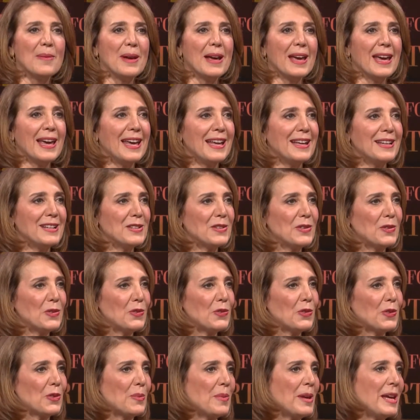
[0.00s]
And
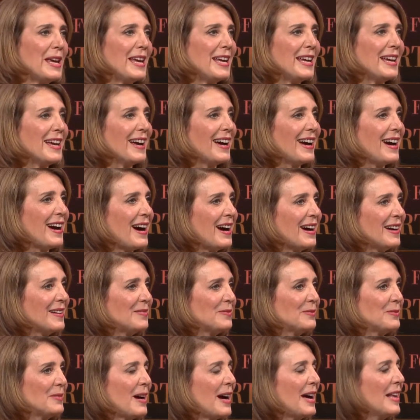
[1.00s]
for me,
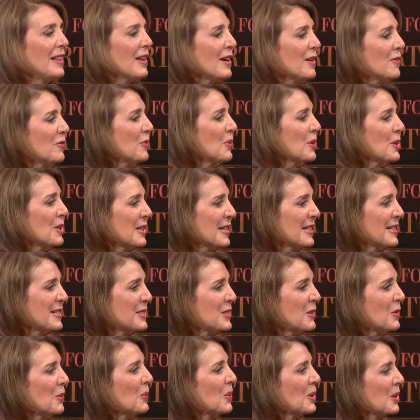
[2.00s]
I love work, and
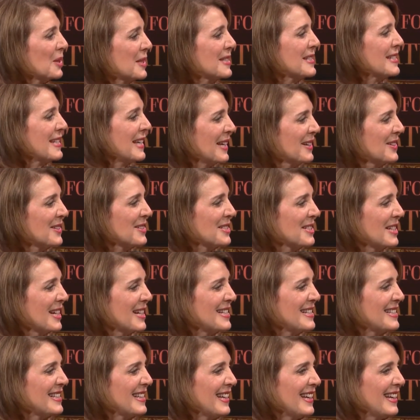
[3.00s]
so work is
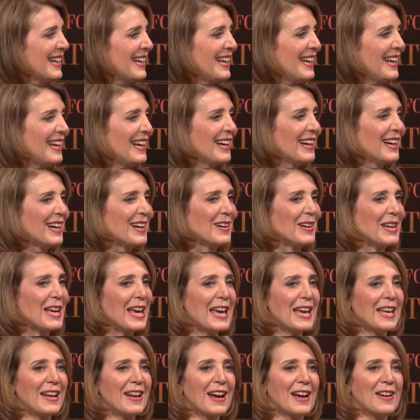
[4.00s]
energizing.
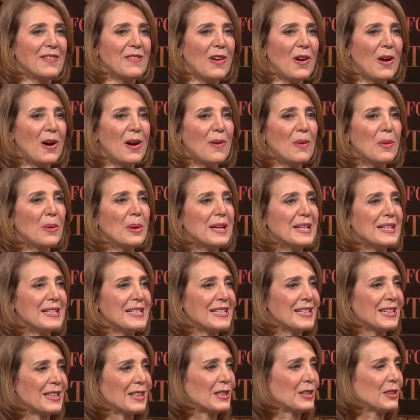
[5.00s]
And I've always
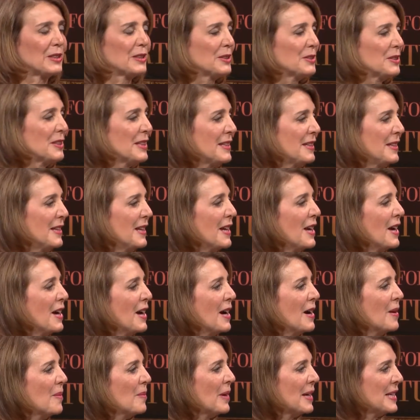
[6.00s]
included
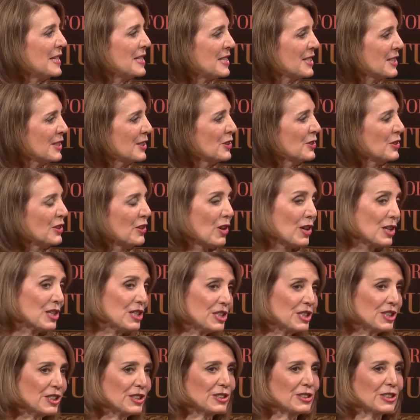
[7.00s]
my children, our
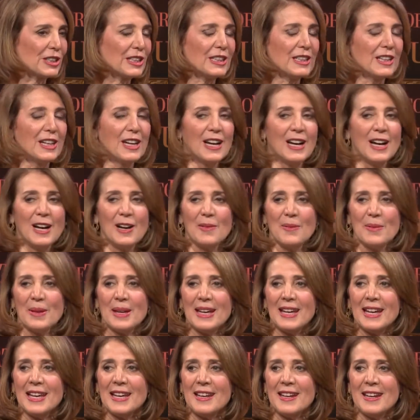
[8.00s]
children,
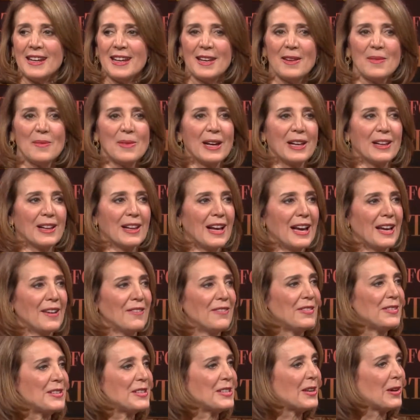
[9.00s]
in my life.
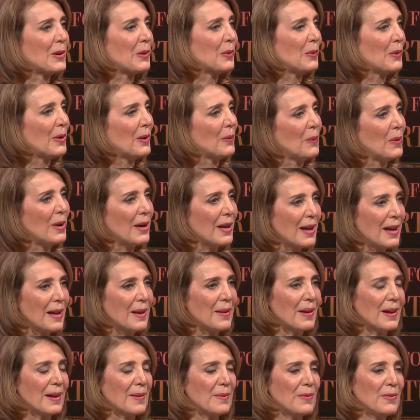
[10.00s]
So one,
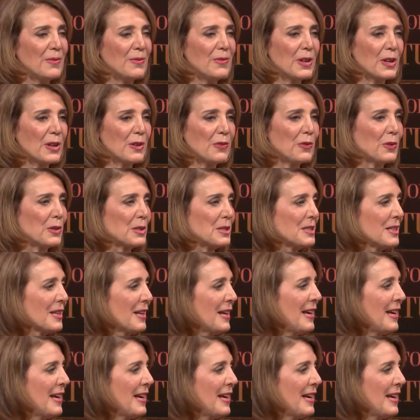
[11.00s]
I'm very fortunate.